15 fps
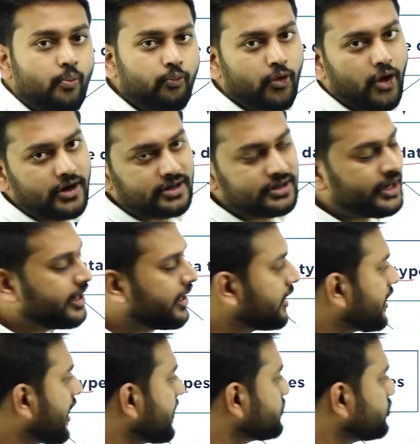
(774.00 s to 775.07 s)
pointer data
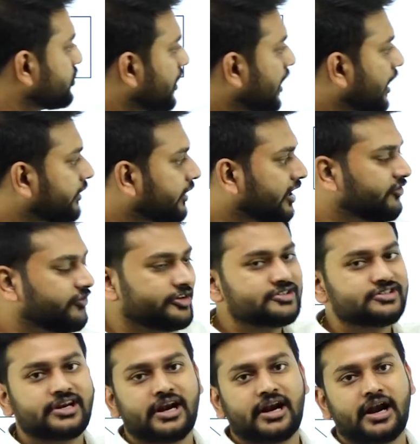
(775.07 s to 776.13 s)
types, and the
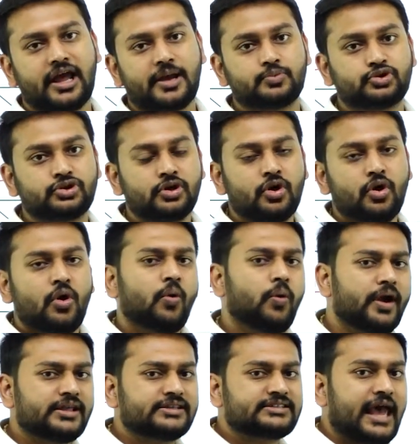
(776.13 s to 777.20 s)
reference data types
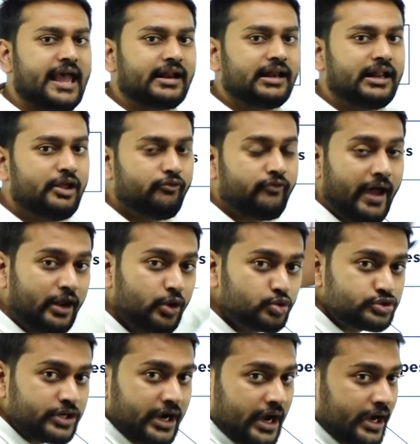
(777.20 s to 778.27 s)
what exactly
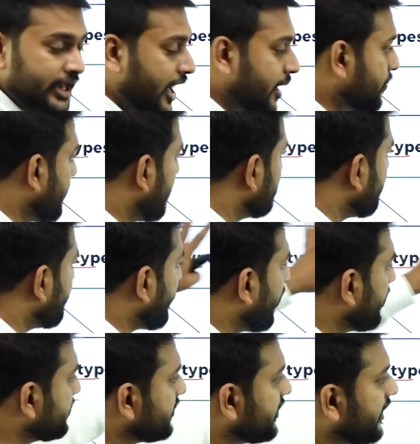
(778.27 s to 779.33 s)
values data type and the
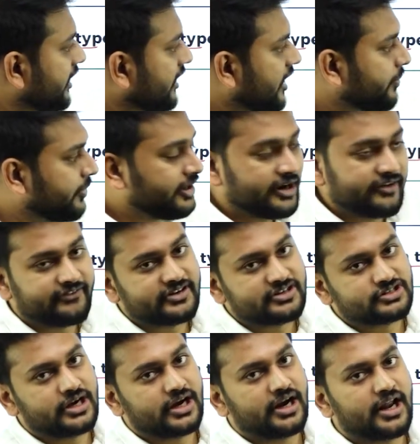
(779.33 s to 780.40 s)
pointer data type and
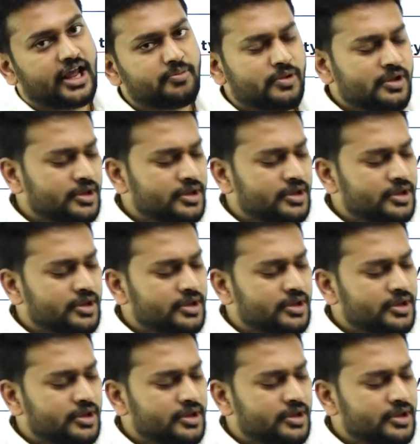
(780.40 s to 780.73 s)
reference data type.